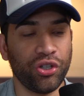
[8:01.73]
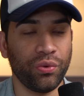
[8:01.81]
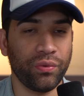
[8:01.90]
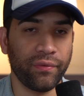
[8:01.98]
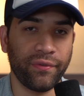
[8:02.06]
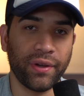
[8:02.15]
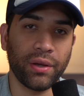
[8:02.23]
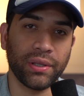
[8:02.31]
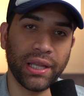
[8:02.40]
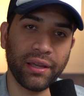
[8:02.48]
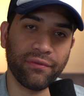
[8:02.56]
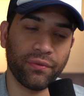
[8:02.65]
June felt
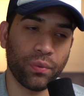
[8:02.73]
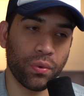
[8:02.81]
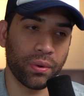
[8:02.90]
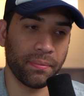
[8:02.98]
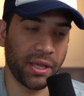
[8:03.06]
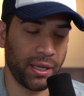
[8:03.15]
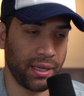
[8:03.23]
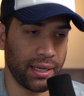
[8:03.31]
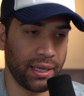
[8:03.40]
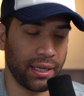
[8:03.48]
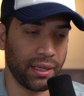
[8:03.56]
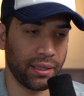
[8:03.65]
like for me.
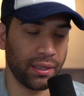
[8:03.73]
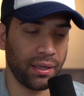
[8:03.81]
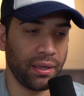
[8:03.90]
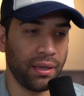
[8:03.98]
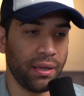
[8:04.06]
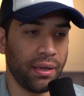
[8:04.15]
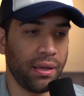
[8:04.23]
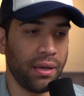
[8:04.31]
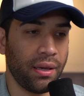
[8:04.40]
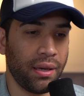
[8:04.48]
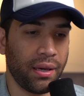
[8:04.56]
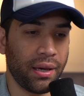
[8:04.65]
And
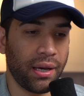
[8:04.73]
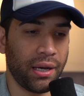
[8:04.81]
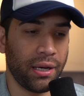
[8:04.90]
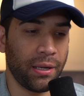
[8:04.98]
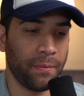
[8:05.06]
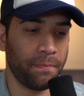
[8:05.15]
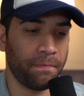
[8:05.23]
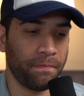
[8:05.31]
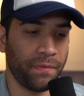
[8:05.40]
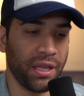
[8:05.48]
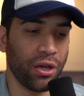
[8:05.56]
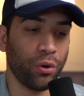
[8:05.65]
um,
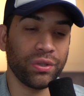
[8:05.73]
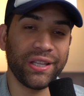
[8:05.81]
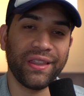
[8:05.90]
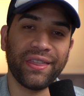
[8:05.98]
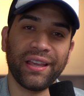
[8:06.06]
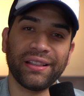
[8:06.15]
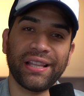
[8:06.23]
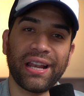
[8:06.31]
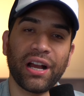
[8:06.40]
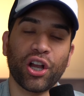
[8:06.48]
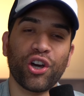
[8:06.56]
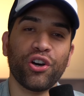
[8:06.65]
the only thing that
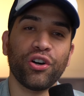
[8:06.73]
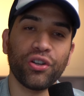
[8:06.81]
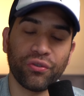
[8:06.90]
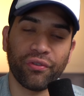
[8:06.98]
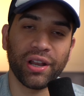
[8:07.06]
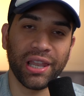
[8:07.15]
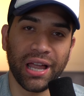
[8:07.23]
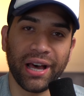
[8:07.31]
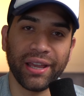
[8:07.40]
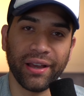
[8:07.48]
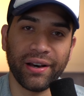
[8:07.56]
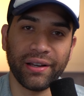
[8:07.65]
I could
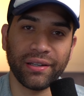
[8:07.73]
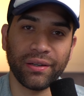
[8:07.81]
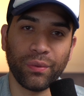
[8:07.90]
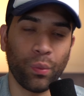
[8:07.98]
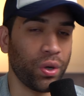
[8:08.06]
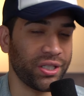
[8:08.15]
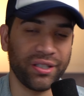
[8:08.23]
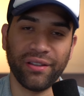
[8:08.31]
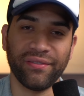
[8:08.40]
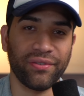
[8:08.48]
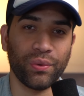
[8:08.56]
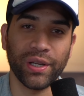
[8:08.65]
rely on was
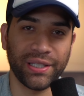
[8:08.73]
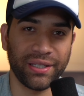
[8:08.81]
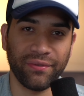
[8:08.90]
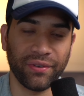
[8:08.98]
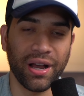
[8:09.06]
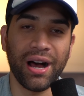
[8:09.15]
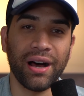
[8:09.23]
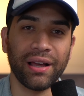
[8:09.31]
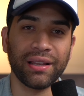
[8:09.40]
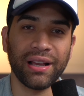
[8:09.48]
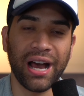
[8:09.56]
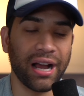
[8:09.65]
the voice of
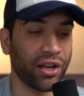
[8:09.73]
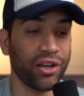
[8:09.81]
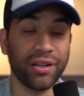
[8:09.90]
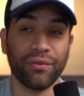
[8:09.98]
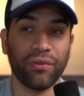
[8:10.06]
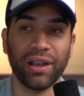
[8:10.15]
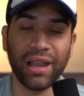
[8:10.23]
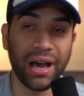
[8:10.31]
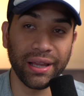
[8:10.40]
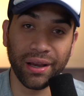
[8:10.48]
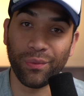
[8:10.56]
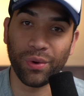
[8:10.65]
God. I couldn't
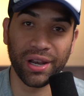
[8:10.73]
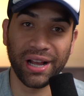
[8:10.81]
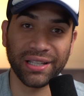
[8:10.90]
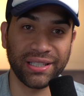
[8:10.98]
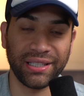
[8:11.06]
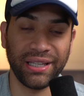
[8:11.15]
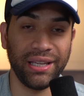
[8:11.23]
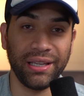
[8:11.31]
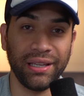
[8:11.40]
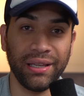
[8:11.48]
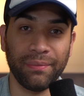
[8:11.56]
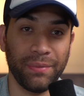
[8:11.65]
rely on what I
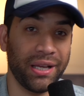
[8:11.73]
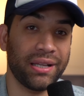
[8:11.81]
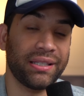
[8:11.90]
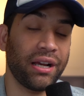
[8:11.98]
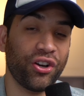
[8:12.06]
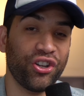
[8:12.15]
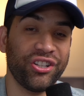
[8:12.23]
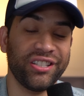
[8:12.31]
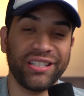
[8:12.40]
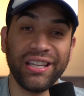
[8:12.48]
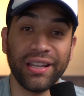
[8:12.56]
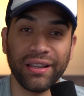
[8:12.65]
see because I couldn't
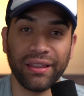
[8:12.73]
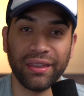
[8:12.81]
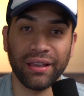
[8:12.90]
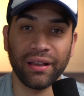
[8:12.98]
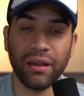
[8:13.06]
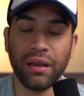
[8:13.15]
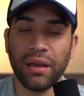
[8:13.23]
see anything.